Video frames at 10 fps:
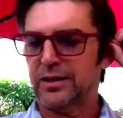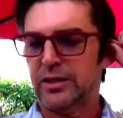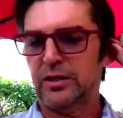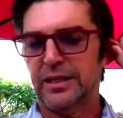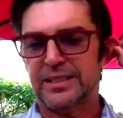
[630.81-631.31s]

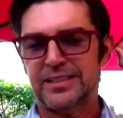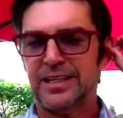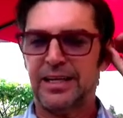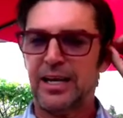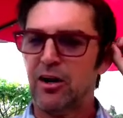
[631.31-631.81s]
then
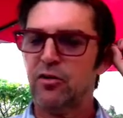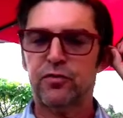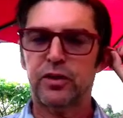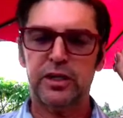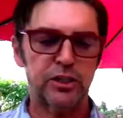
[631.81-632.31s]
listen
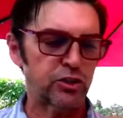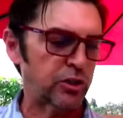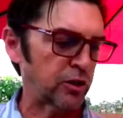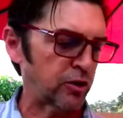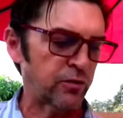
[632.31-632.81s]
carefully because you
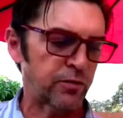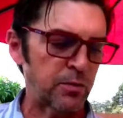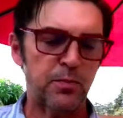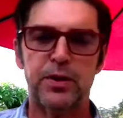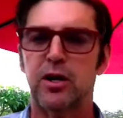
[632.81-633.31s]
can learn from
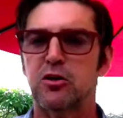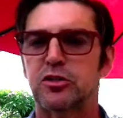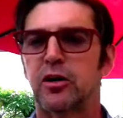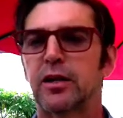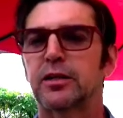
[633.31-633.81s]
your peers.
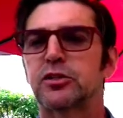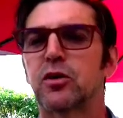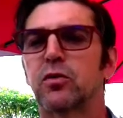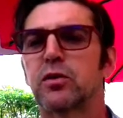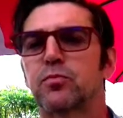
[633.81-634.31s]
All right, let's go into the